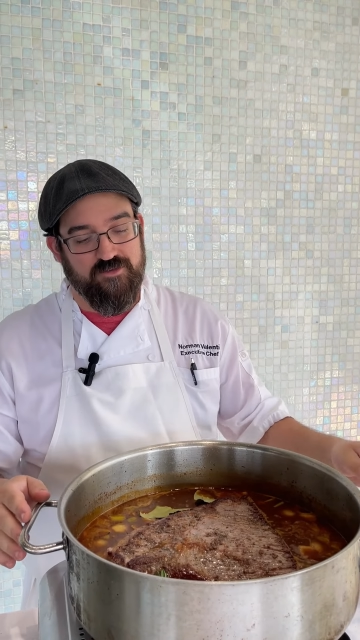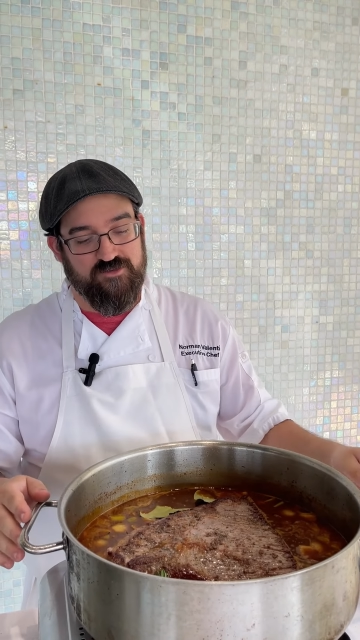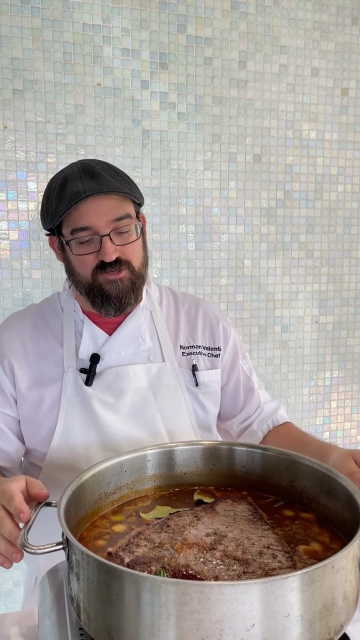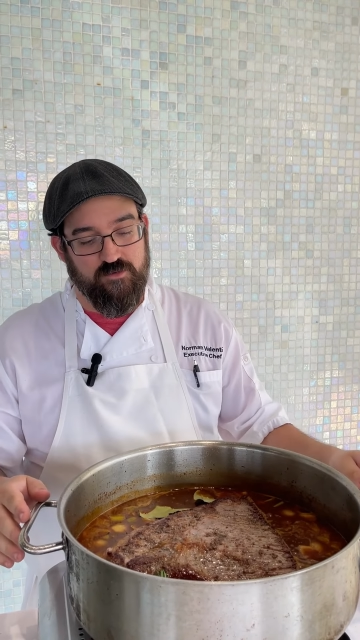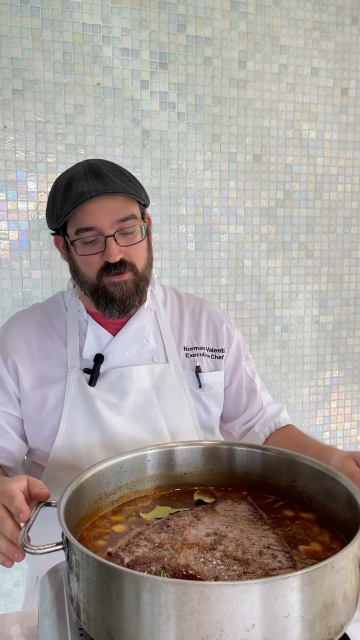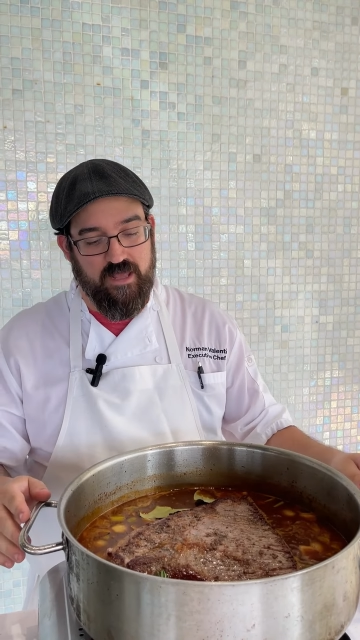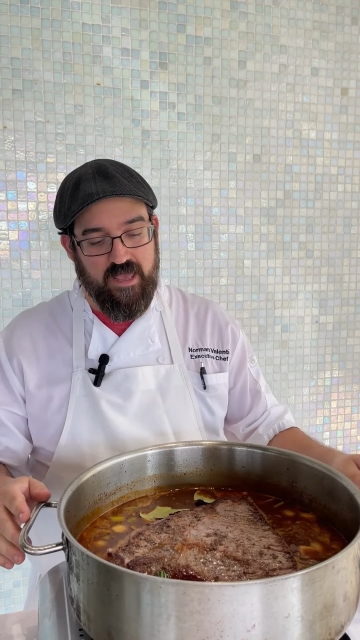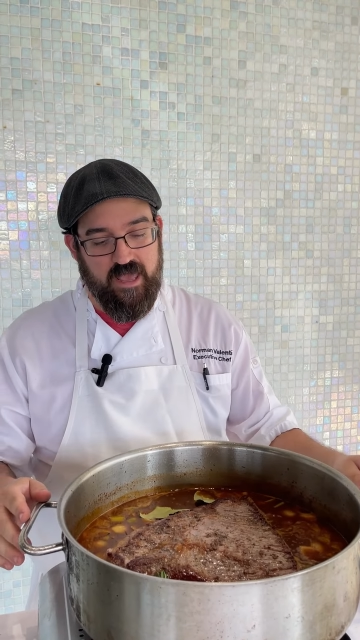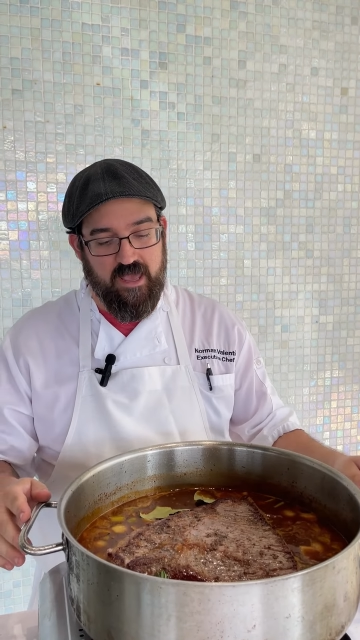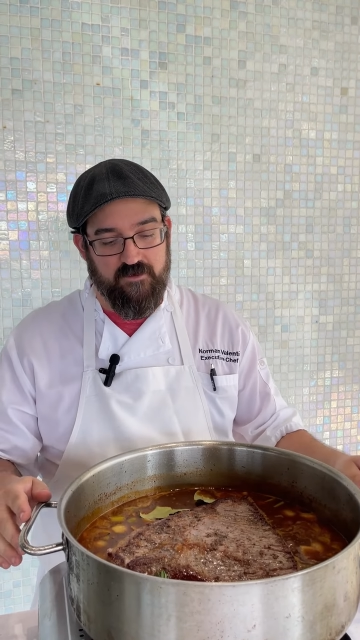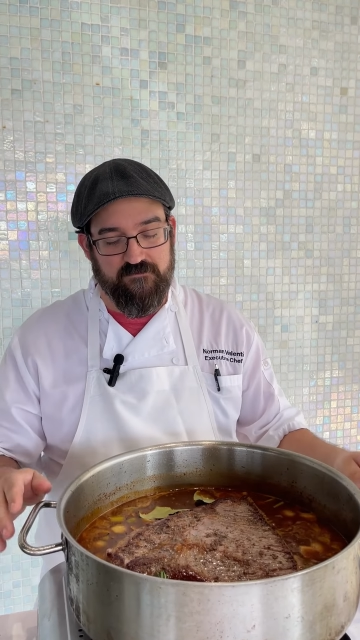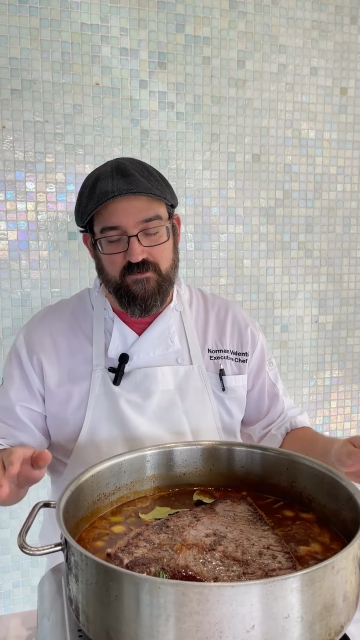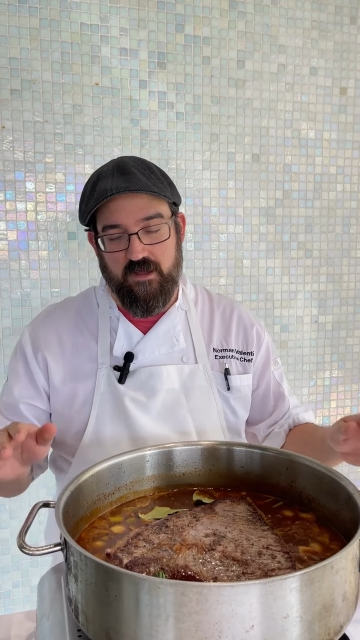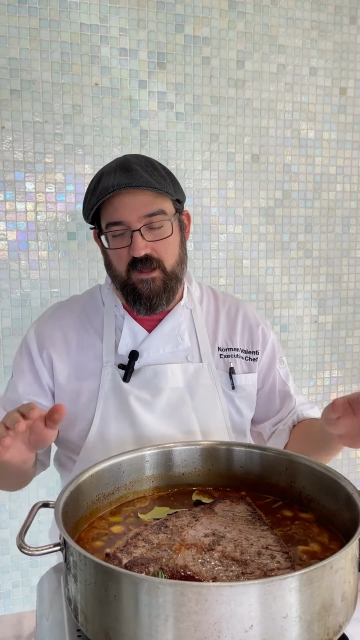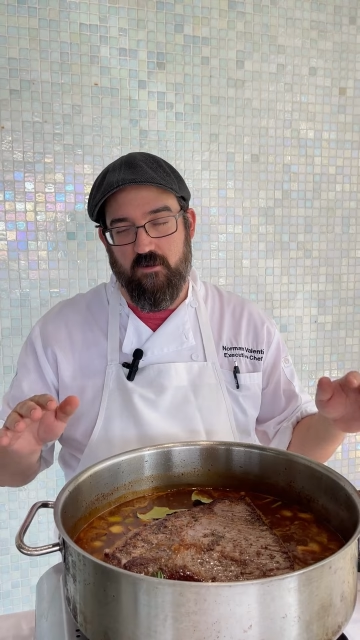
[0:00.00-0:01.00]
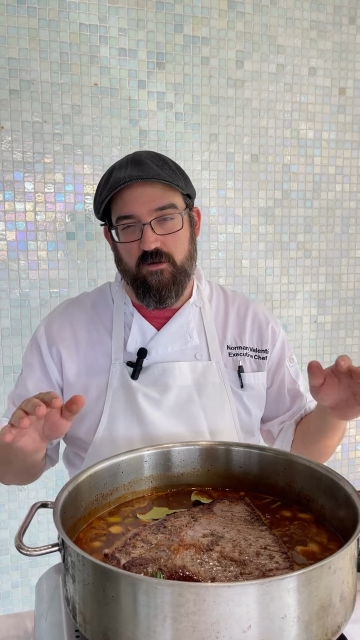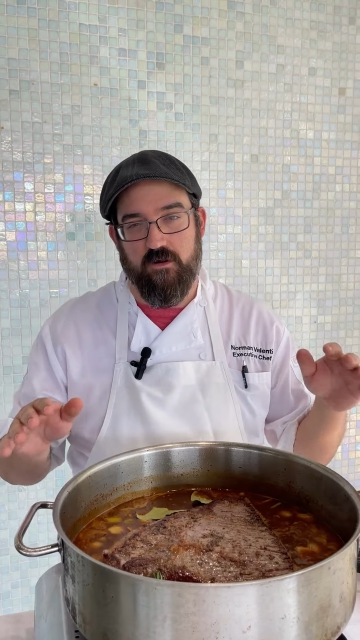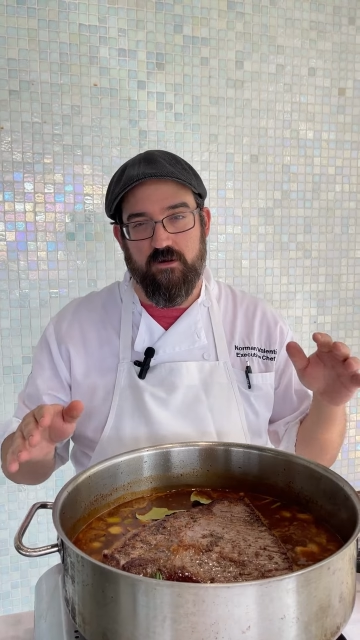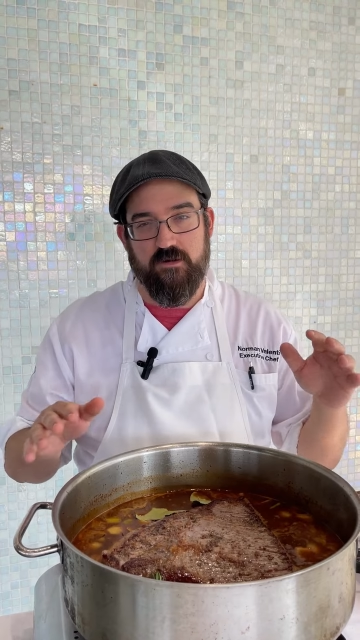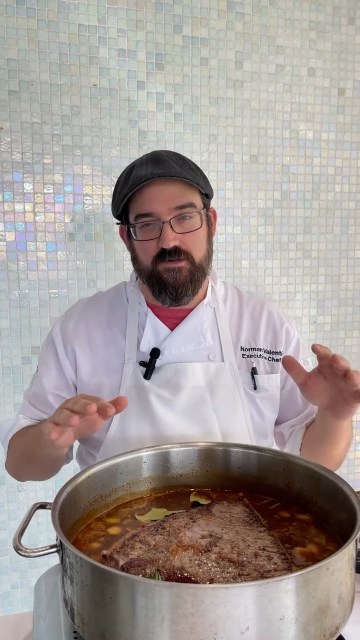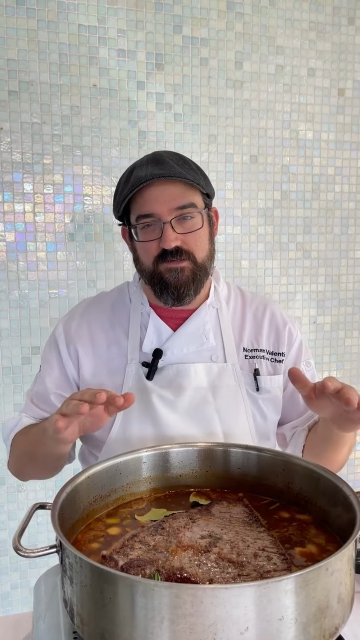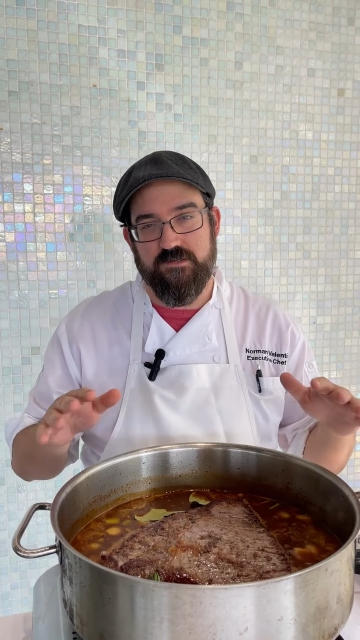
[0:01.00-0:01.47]
2.5
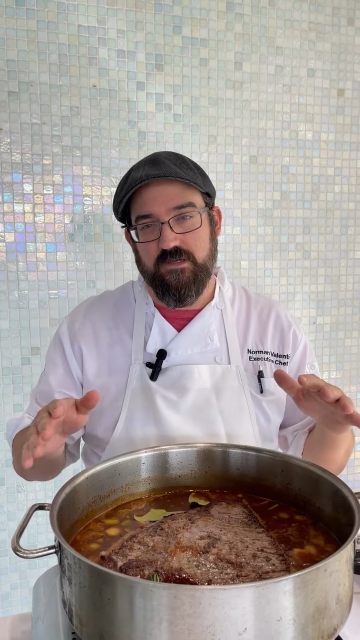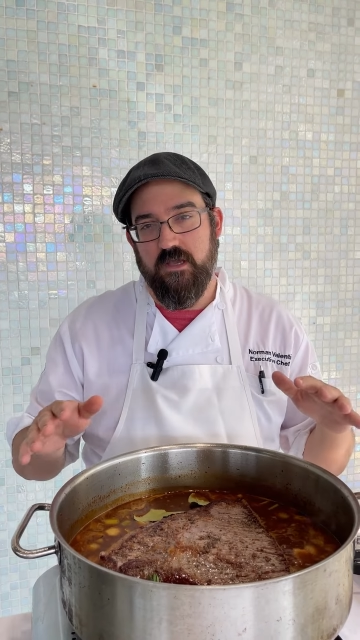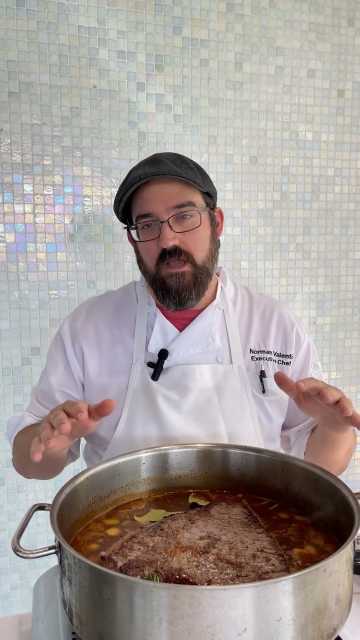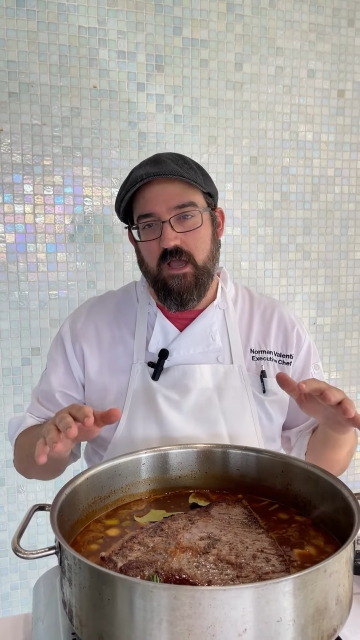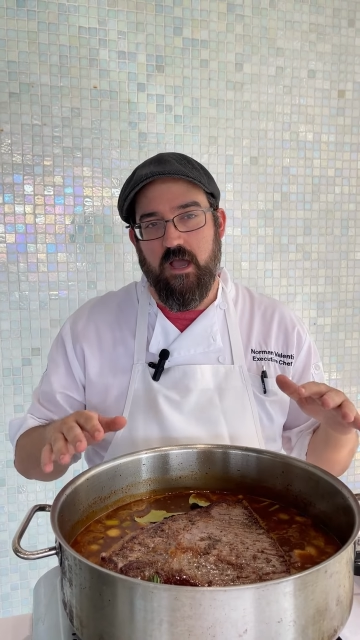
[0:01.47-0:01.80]
hours.